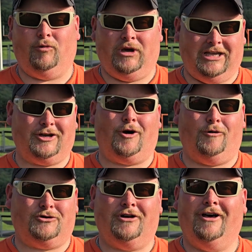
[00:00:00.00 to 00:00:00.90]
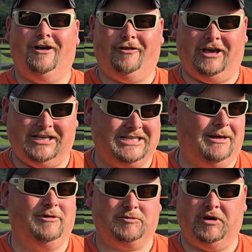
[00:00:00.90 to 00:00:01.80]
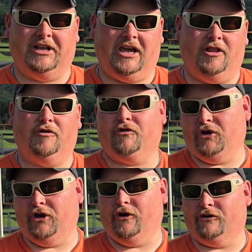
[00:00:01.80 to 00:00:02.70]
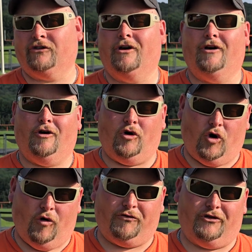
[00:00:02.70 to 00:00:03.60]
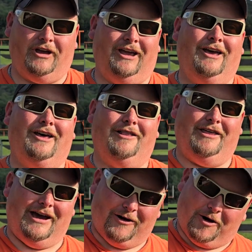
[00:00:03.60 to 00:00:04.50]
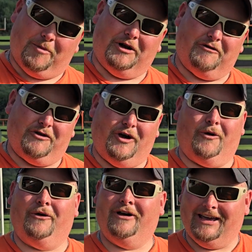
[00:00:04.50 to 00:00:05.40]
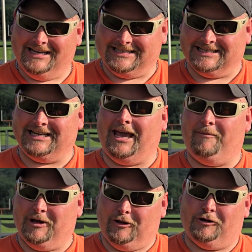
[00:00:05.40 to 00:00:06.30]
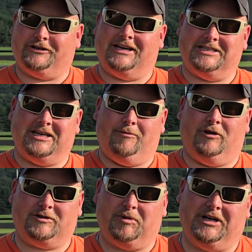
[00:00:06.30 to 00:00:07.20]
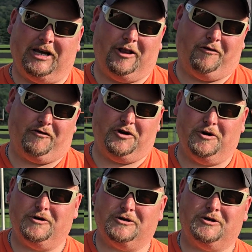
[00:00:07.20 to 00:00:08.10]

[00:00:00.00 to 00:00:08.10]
get to coach like a team that's been together for years. Hopefully, the outcome on the field is the same. It looks like a team that's been together for years.